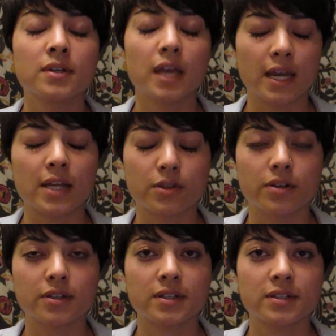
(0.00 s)
any
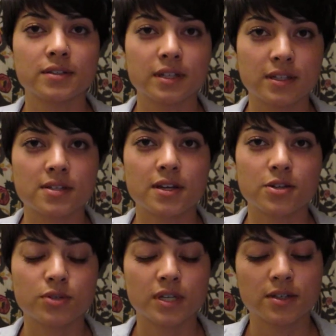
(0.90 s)
longer in this
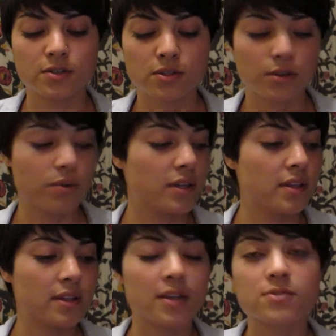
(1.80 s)
country. So
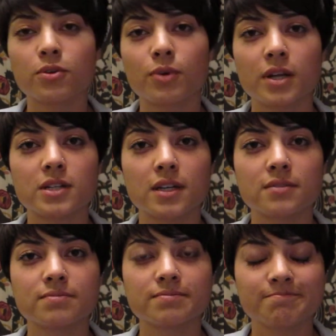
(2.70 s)
thanks for watching.